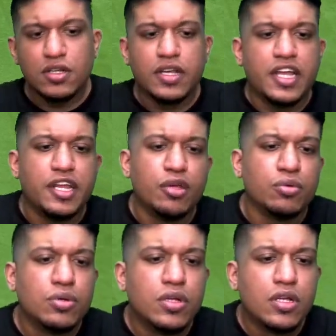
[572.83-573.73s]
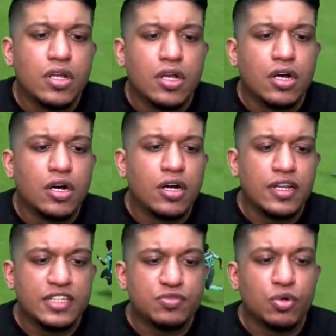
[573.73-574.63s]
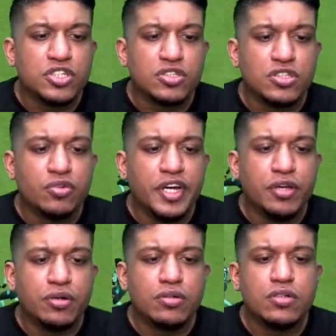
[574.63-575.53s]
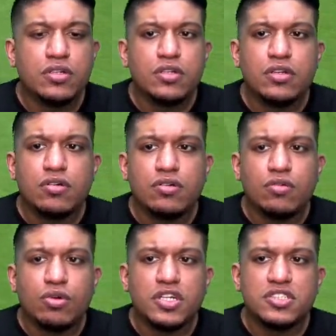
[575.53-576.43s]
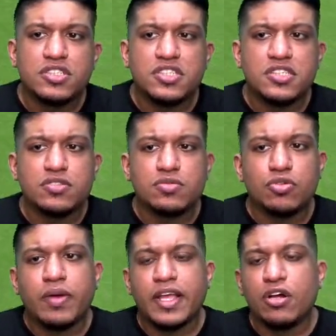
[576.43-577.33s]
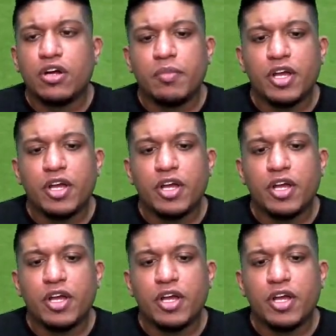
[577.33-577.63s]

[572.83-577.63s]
Anywho, let's focus on the video. What is the scenes? Oh my god, my